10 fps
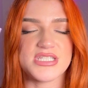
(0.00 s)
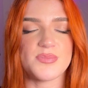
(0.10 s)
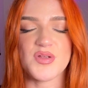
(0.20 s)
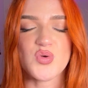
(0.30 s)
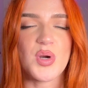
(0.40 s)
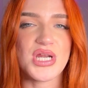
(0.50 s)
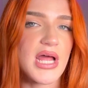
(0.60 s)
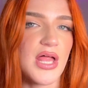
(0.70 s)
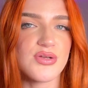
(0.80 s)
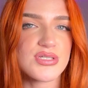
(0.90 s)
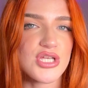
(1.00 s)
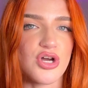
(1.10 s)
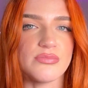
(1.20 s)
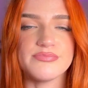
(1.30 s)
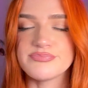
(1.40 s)
about $20,
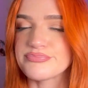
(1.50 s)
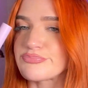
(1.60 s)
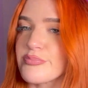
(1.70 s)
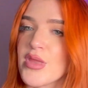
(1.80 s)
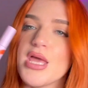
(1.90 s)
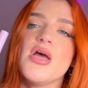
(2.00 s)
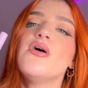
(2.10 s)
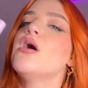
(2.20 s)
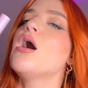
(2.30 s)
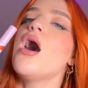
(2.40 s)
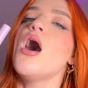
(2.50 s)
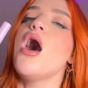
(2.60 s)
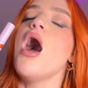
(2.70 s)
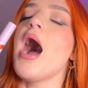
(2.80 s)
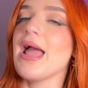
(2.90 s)
so
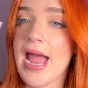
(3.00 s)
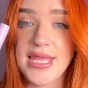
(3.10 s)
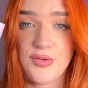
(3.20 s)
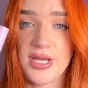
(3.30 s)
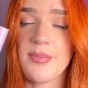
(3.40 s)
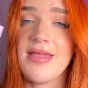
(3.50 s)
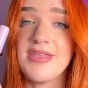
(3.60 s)
I highly recommend